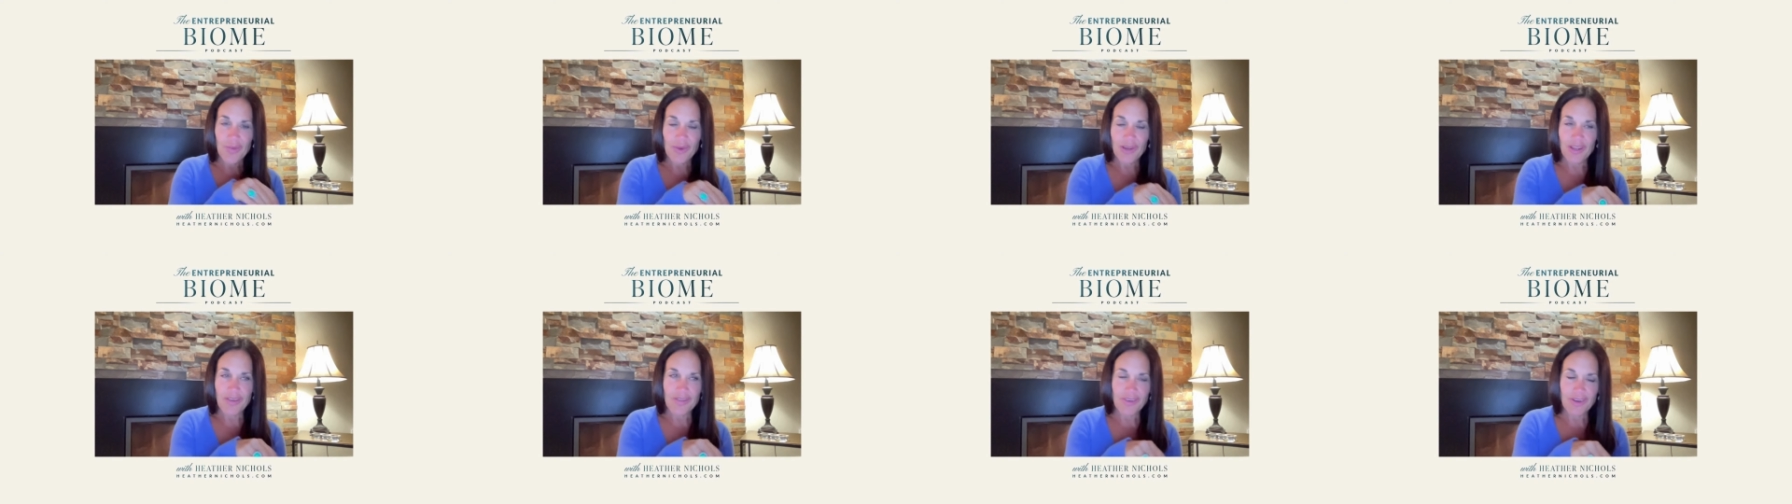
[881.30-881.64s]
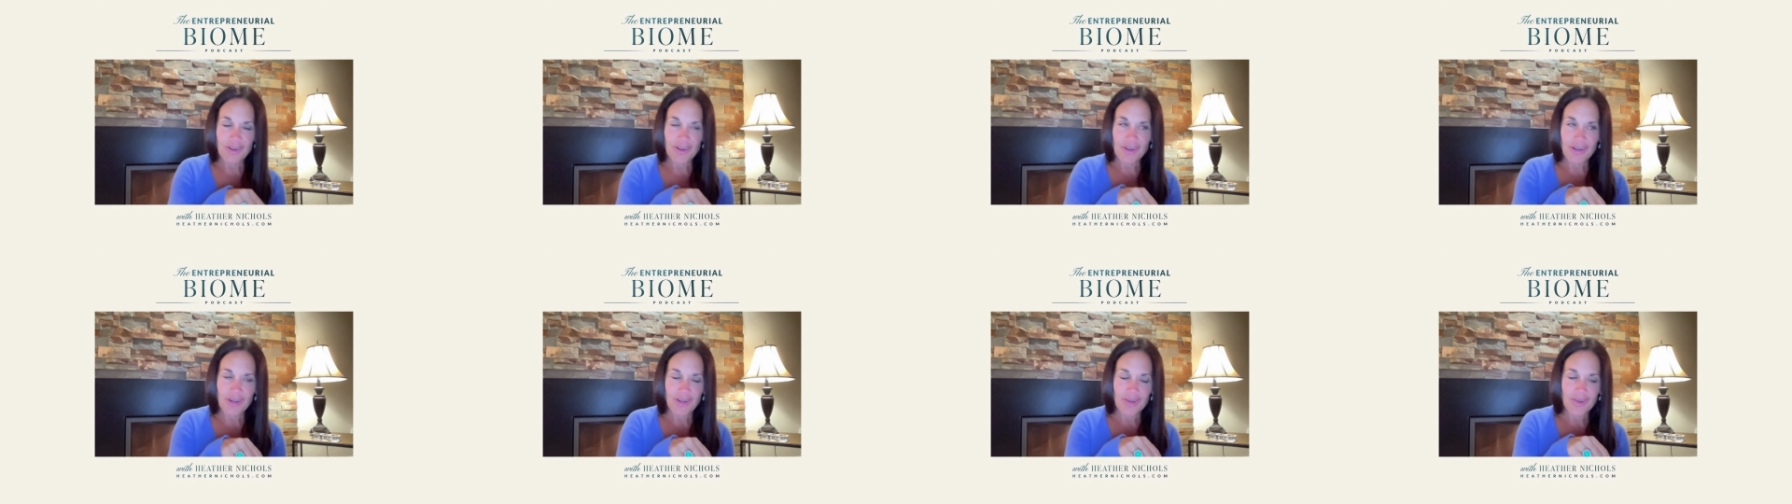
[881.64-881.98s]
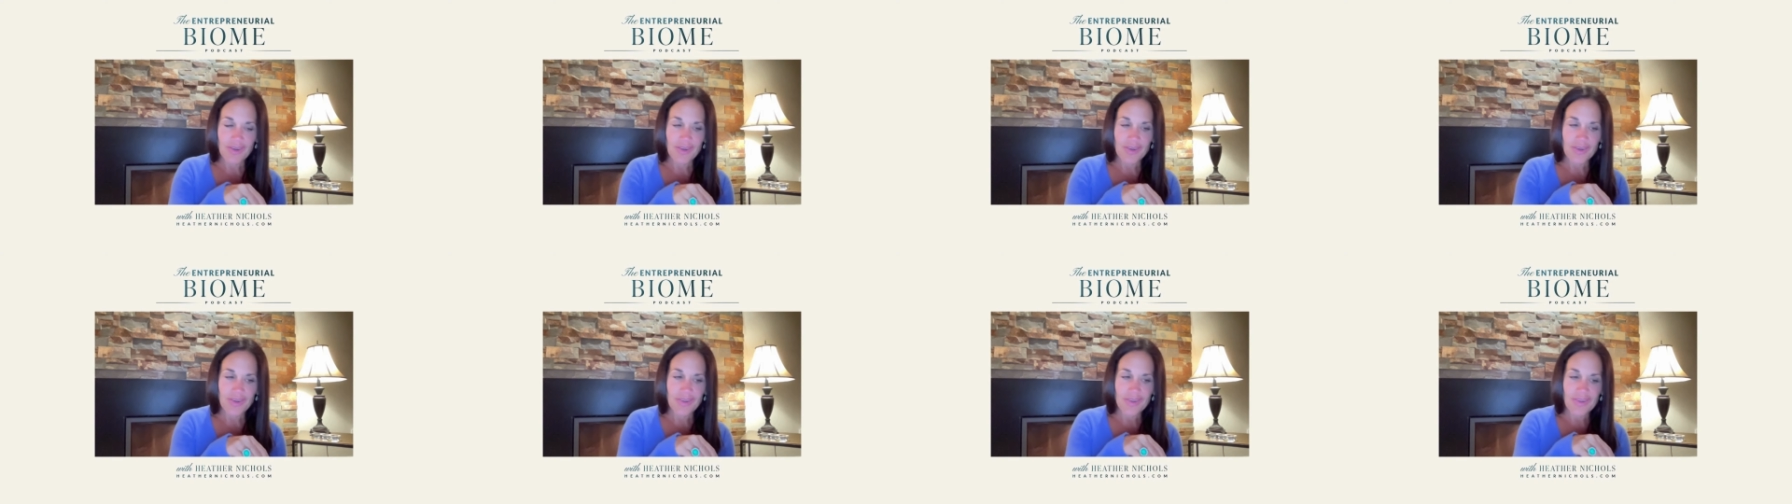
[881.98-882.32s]

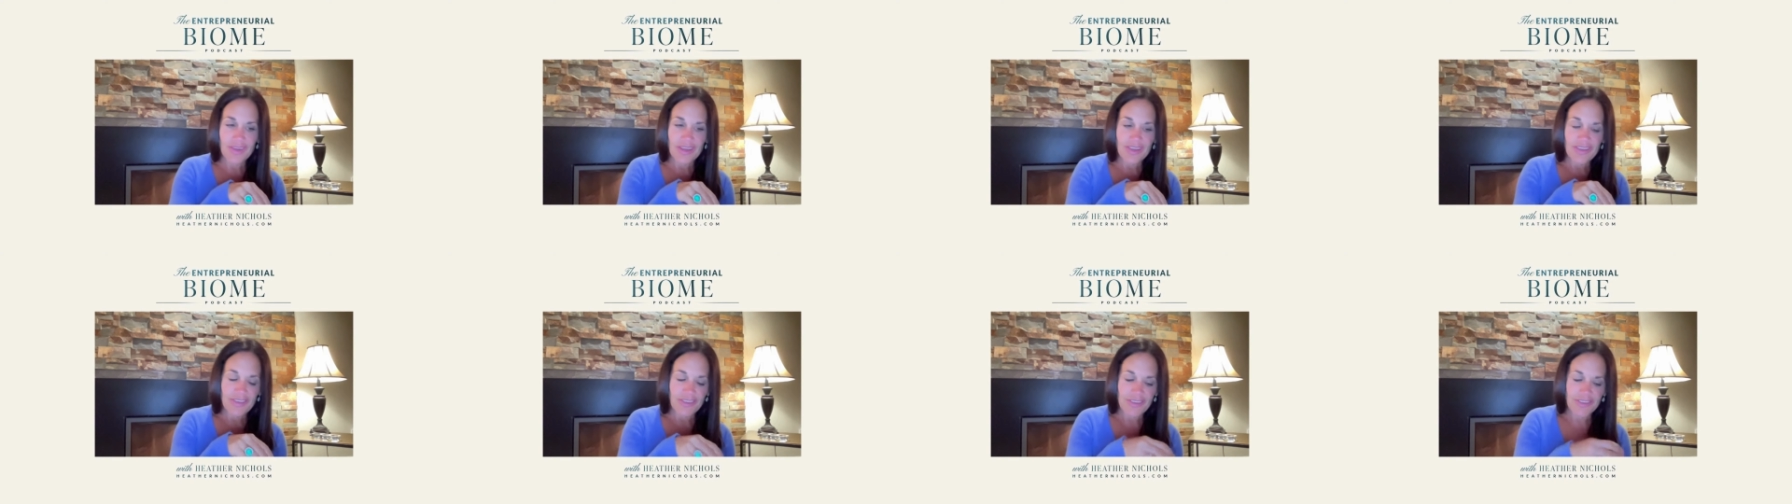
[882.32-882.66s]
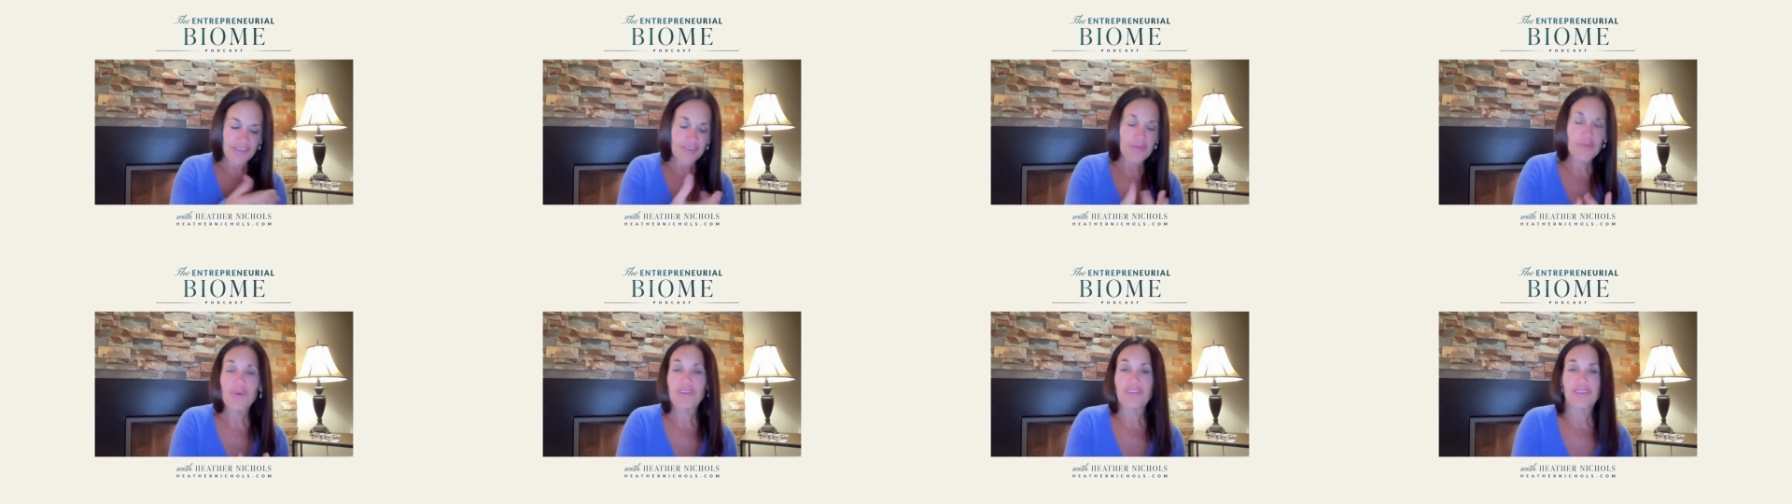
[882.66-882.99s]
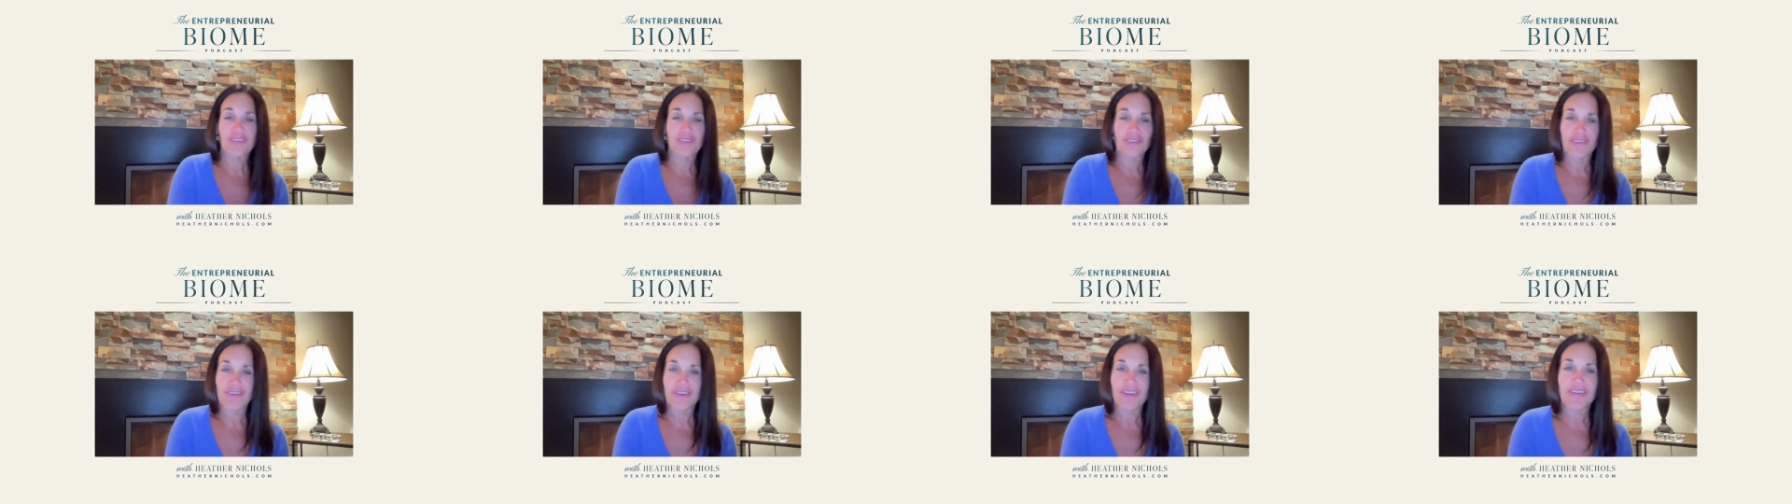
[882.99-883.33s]
whatever, like to see
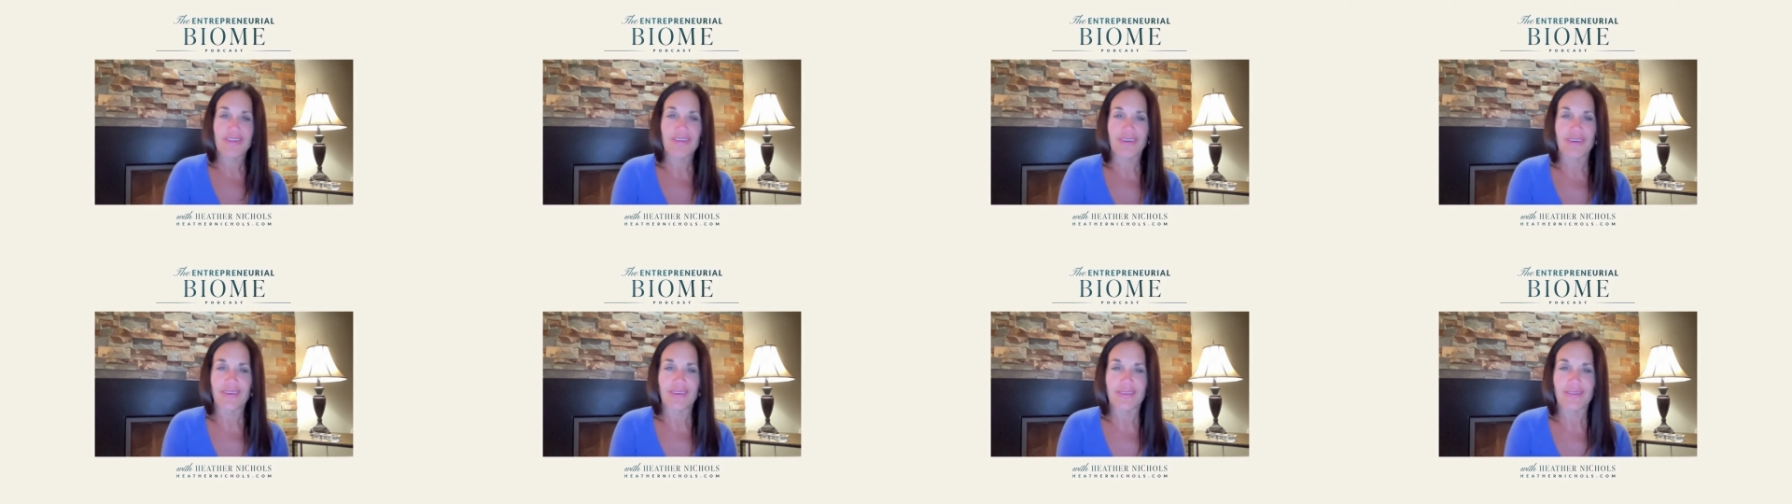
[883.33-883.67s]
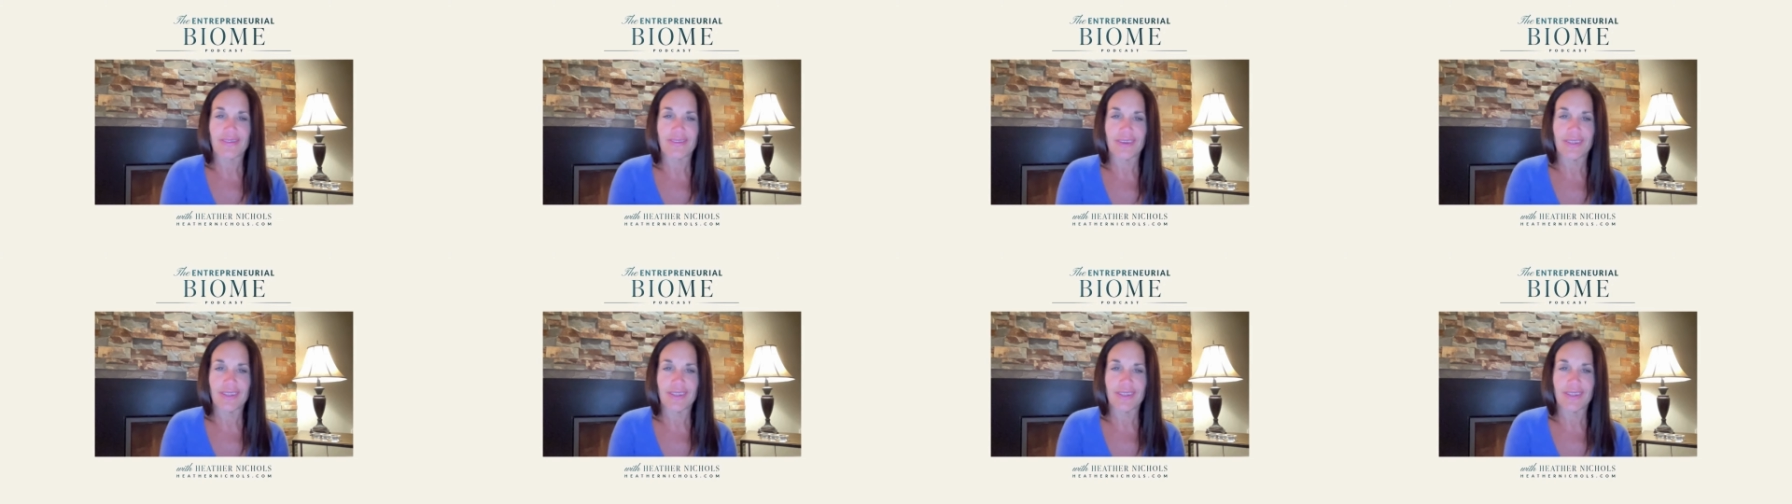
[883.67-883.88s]
what's underneath it,